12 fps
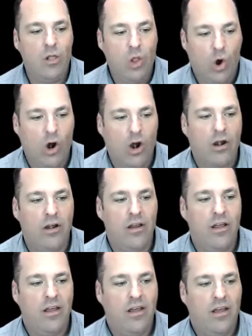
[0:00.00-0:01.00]
learn
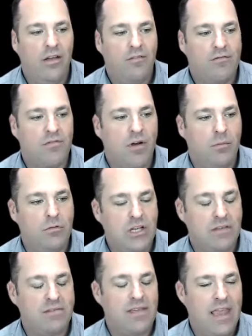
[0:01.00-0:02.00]
from
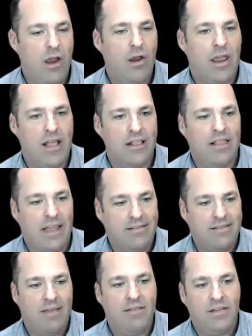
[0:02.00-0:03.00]
just hearing
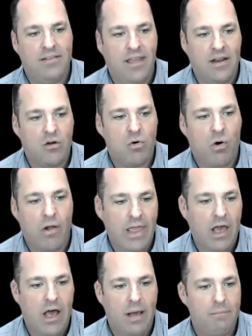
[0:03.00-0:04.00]
like David did
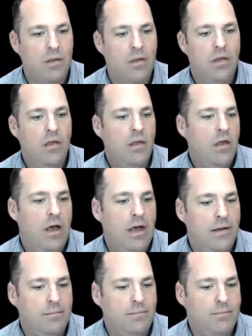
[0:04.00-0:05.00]
growing up.
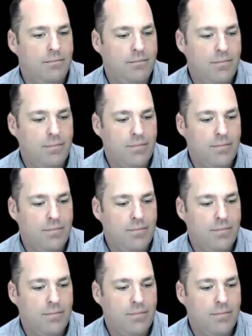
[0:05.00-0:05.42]
Um,